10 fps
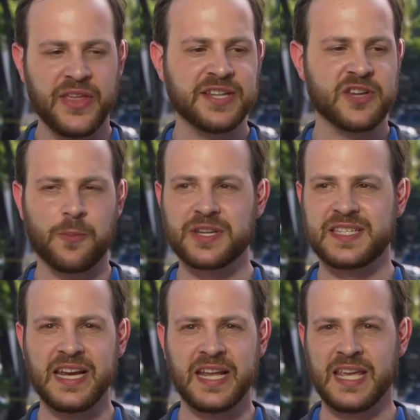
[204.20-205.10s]
Things are
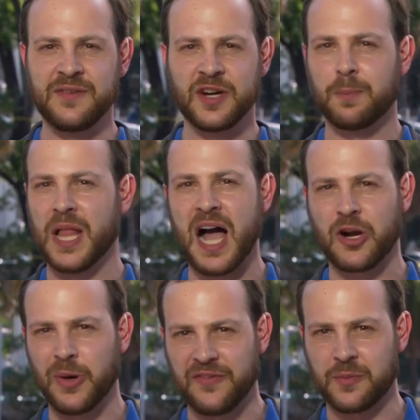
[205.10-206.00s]
proceeding even a
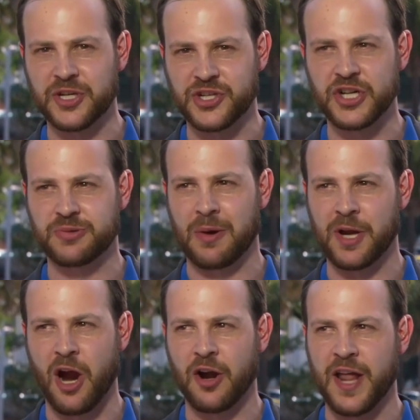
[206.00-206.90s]
block away from the church where
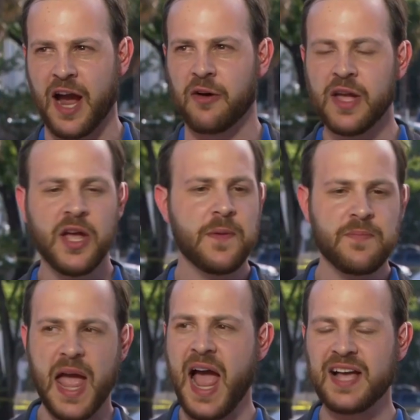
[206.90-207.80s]
we are now.
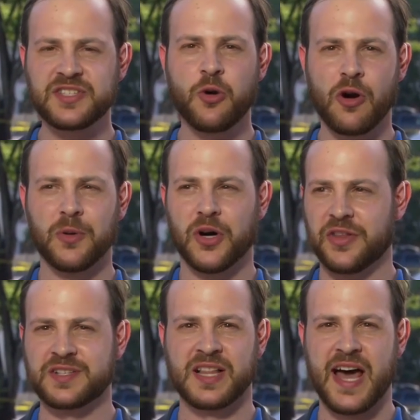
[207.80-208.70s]
As normal,
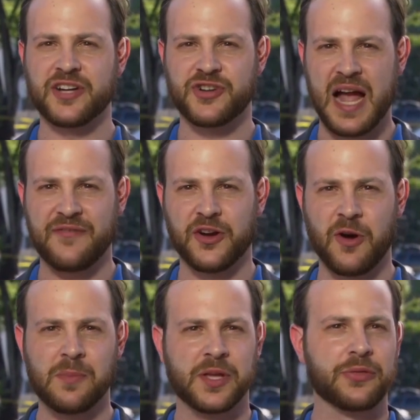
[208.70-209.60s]
there's a lot of traffic
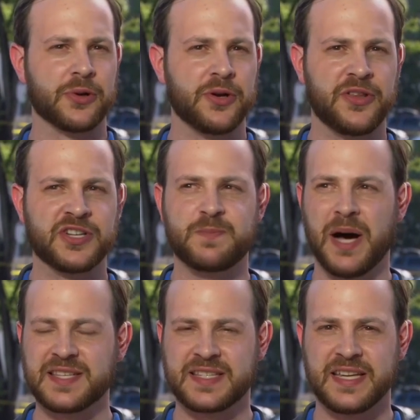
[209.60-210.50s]
rumbling through, there's
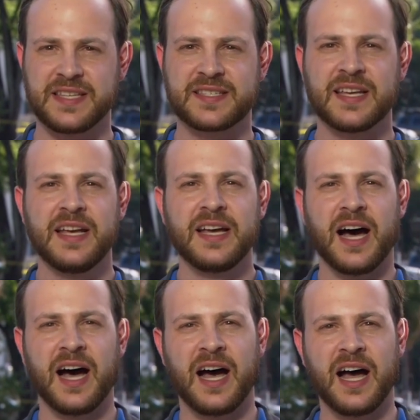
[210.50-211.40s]
buses.
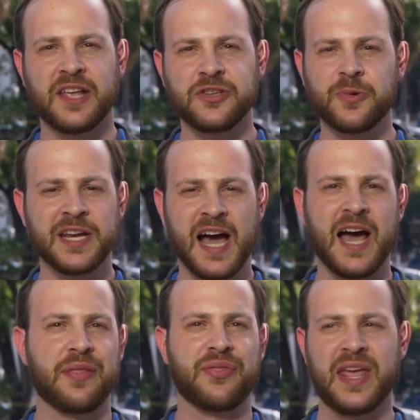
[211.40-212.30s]
Uh, you would
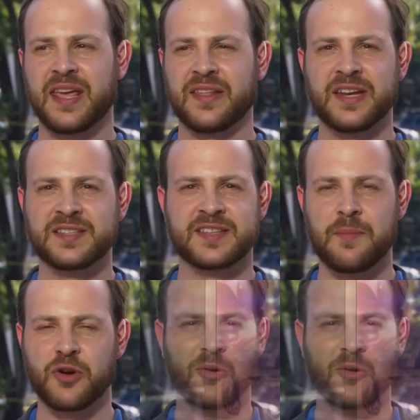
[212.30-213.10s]
not think it is some